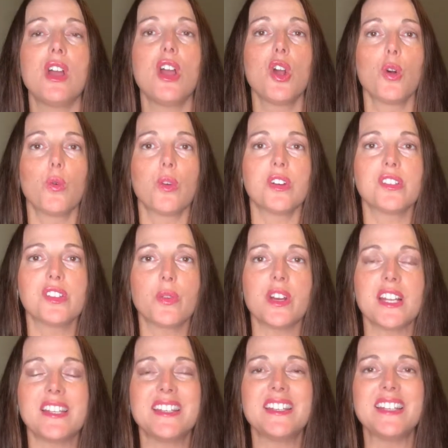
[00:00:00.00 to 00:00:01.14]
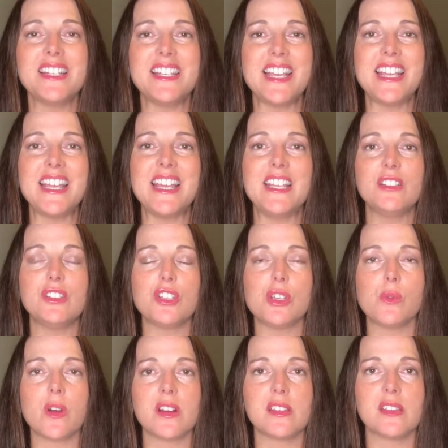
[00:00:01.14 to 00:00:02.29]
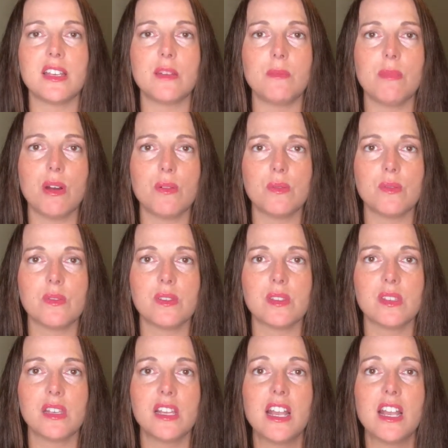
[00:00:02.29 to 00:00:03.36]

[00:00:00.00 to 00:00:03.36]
We're sort of sitting into our sit bones.